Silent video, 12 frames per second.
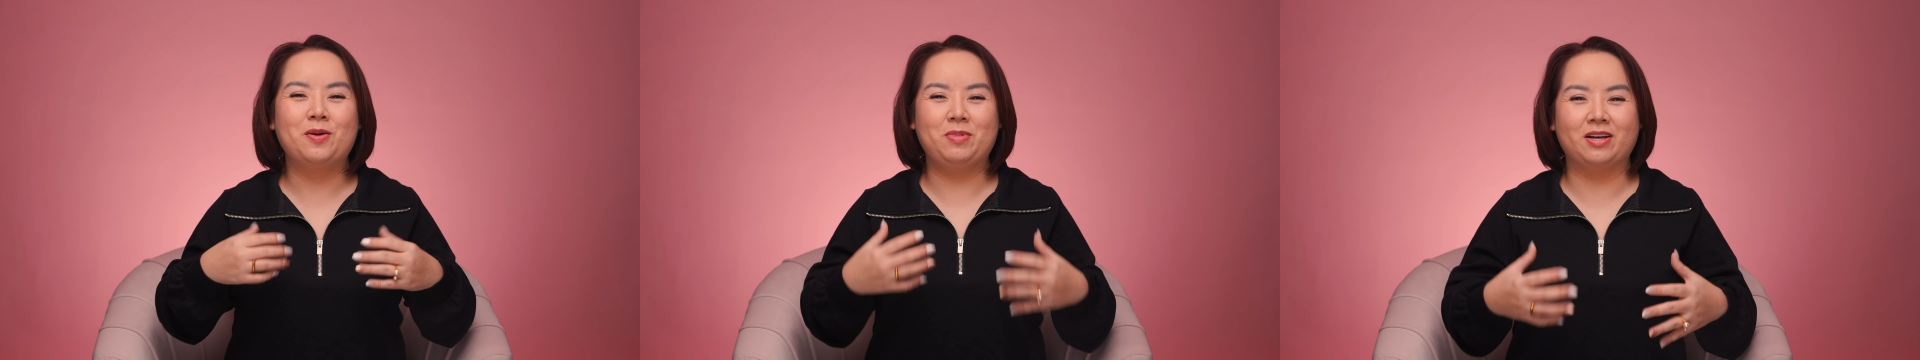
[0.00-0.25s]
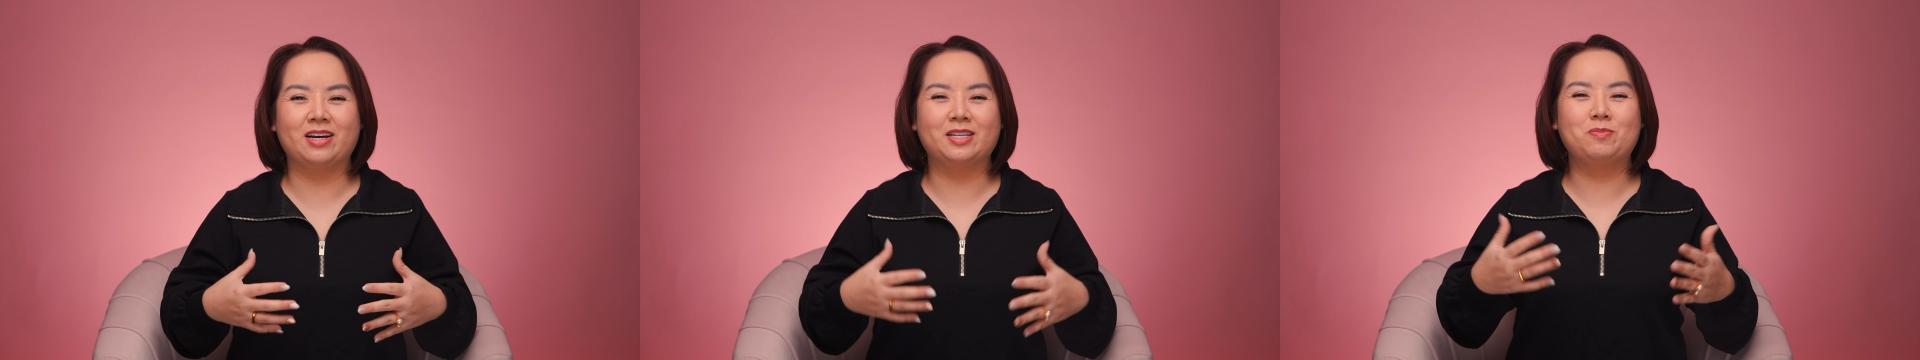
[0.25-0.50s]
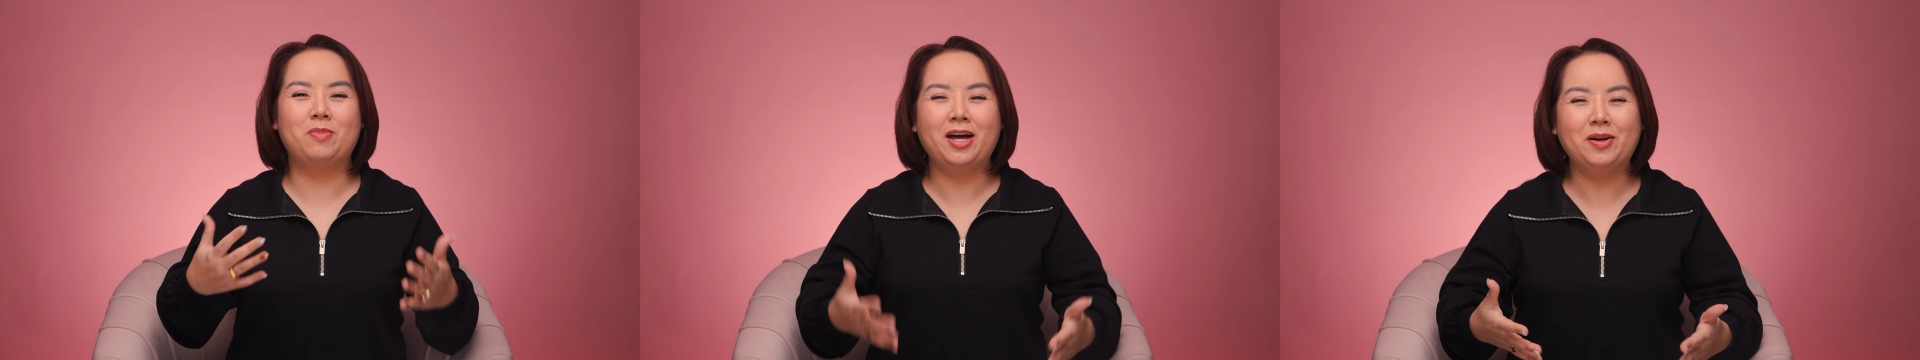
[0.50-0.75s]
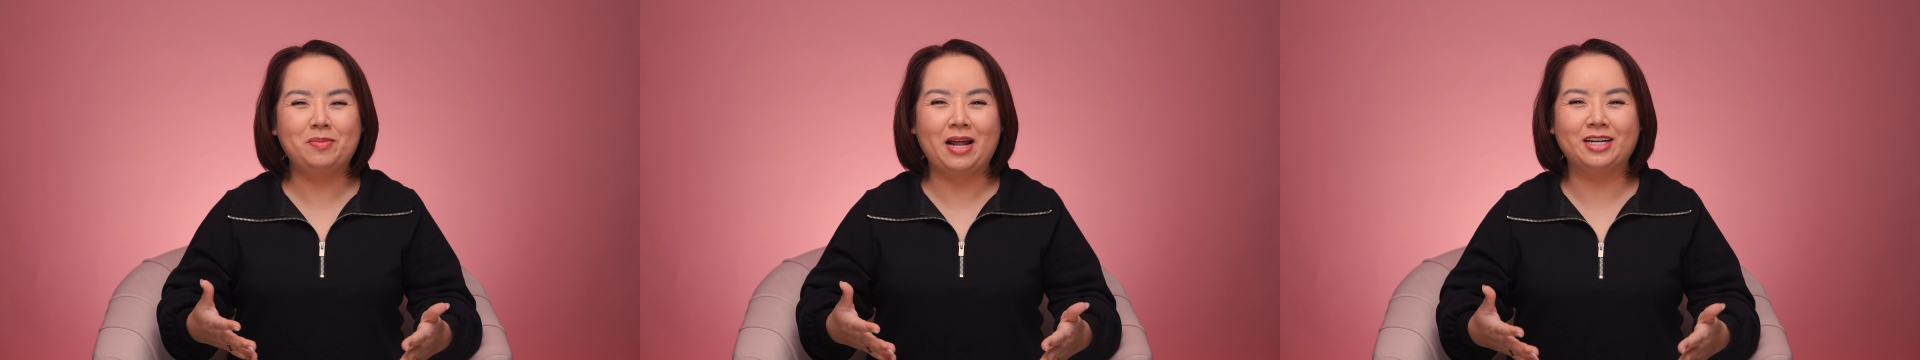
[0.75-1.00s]
because
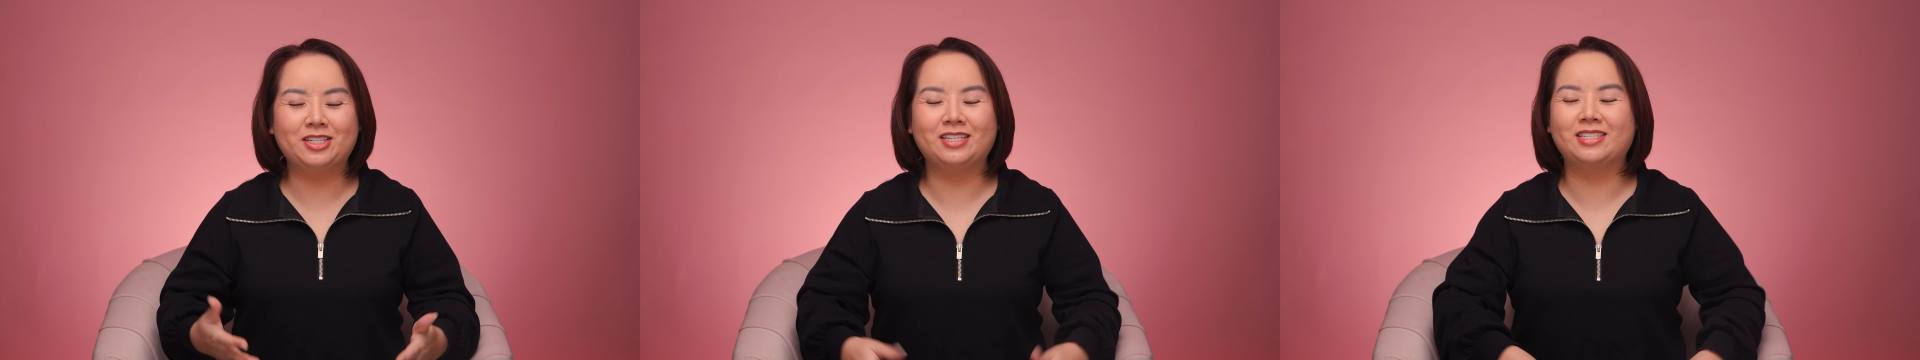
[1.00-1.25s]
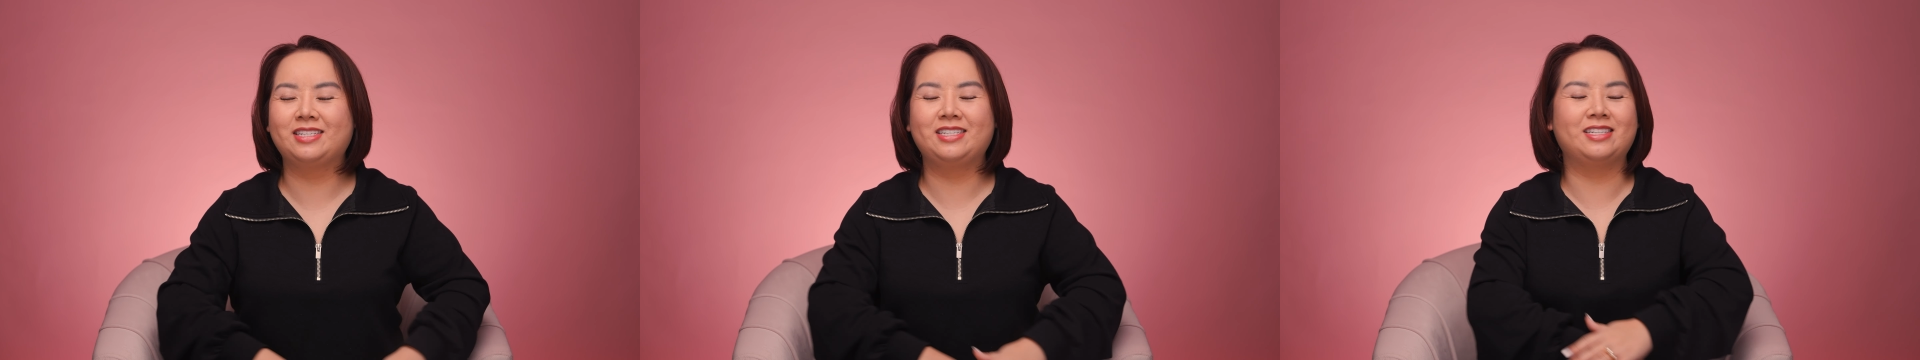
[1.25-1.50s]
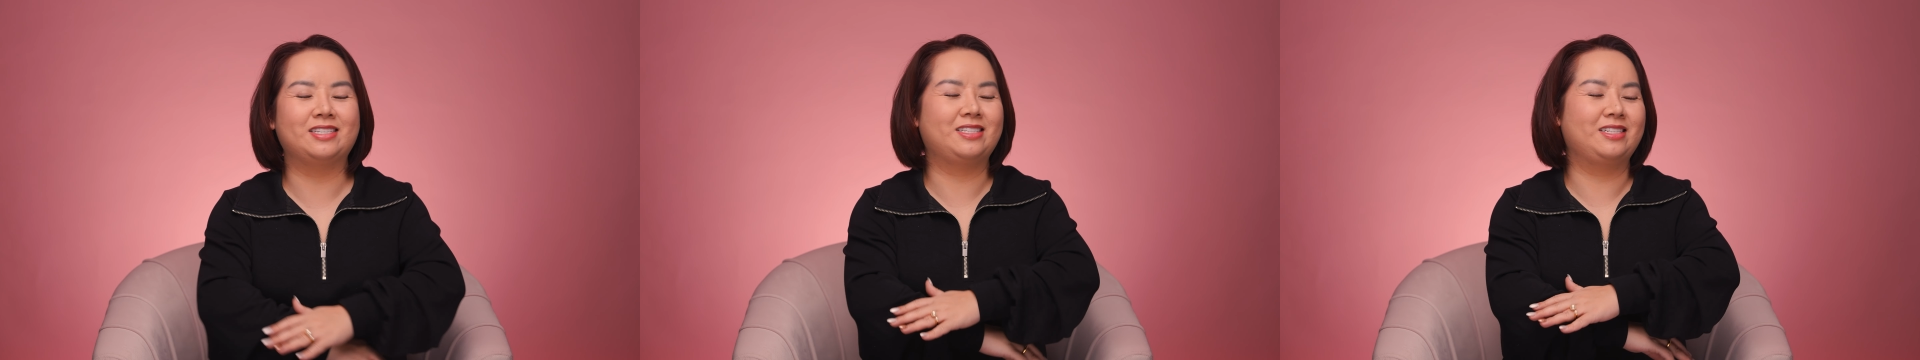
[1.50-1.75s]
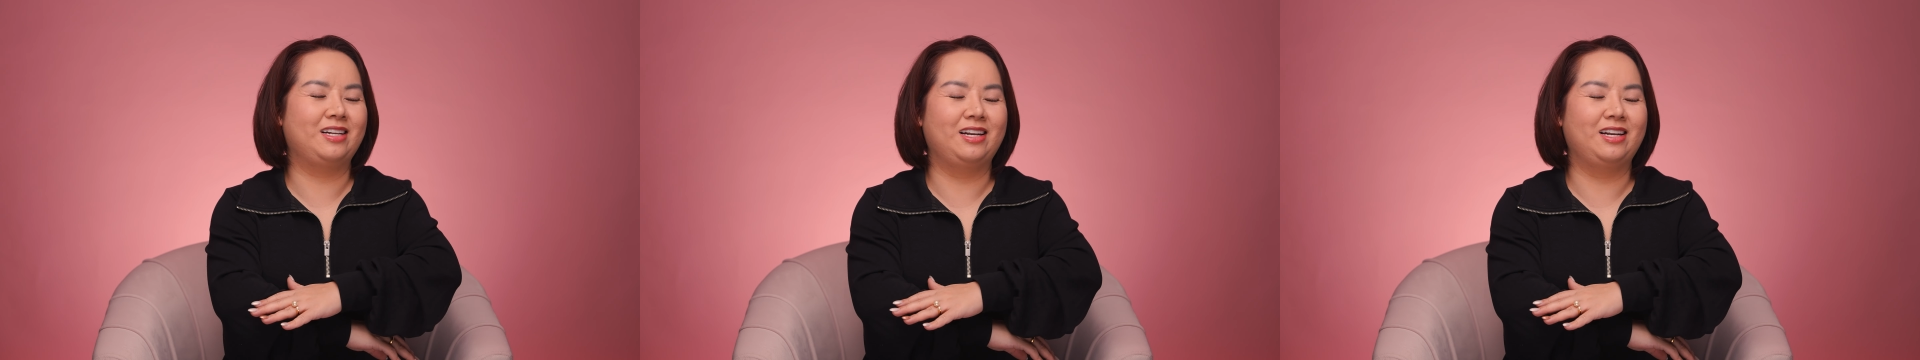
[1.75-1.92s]
bottom lashes just